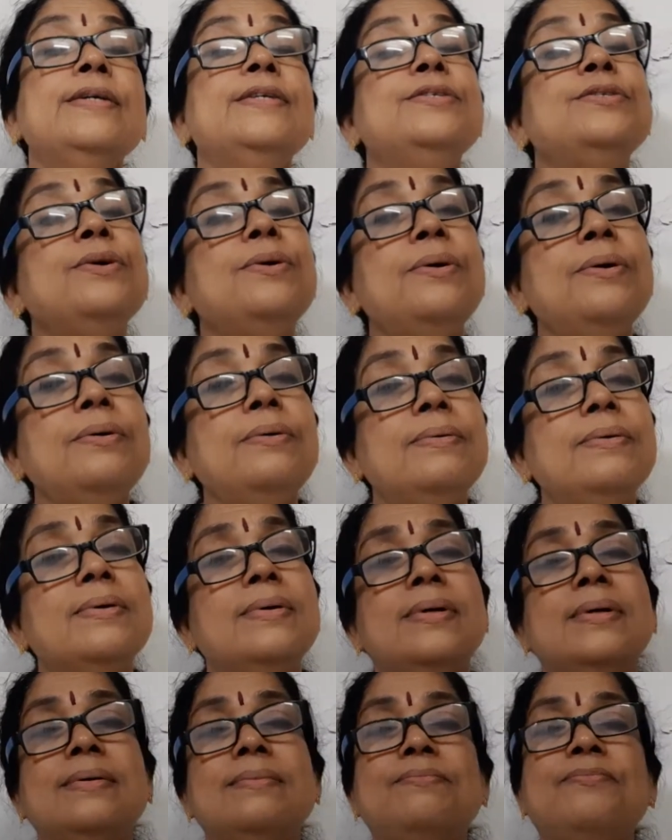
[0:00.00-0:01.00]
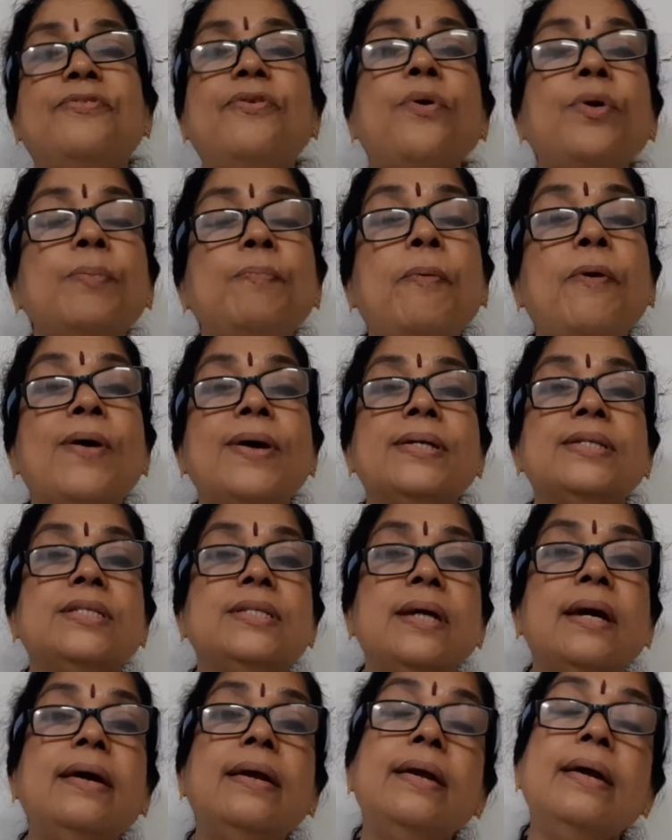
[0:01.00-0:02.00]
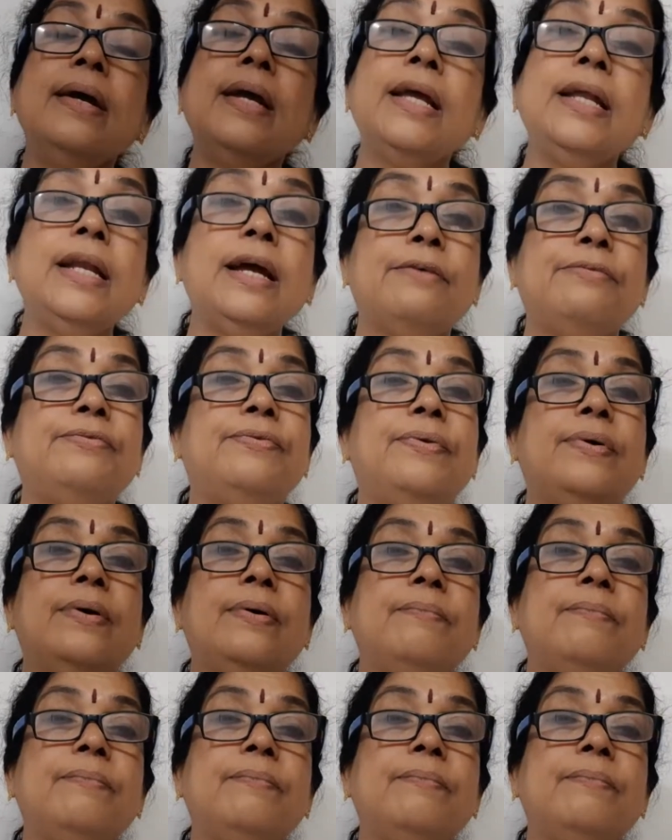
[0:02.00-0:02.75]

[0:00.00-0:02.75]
So 4 points are enough.